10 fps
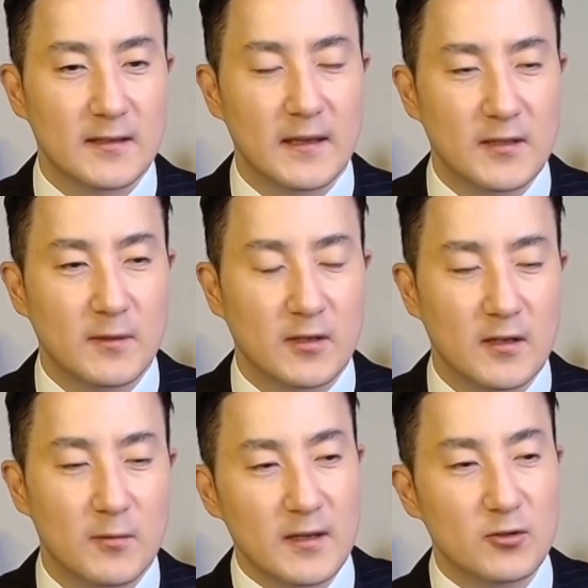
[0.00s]

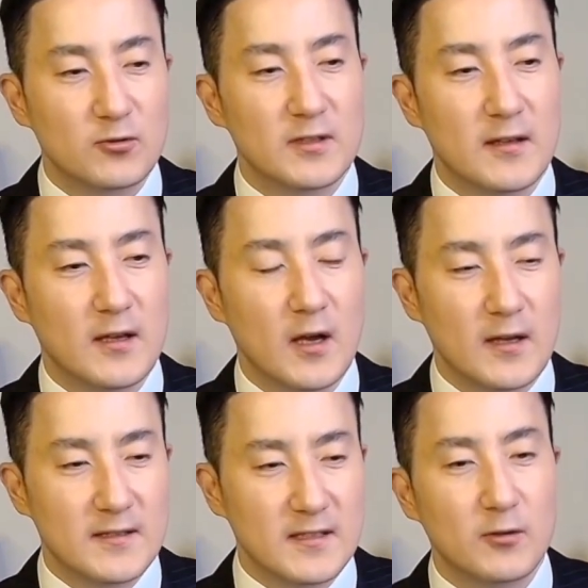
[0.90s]
especially by using the
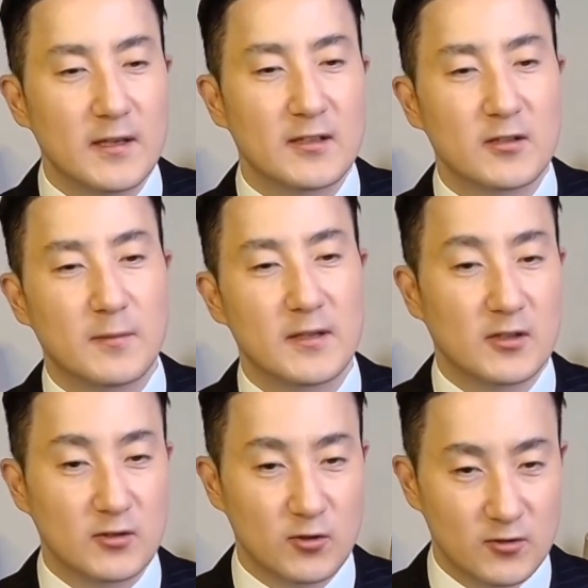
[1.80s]
cost segregation
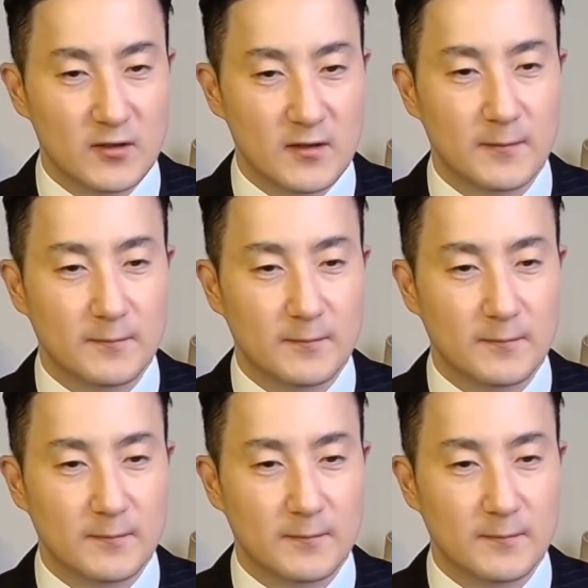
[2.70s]
mentioned earlier.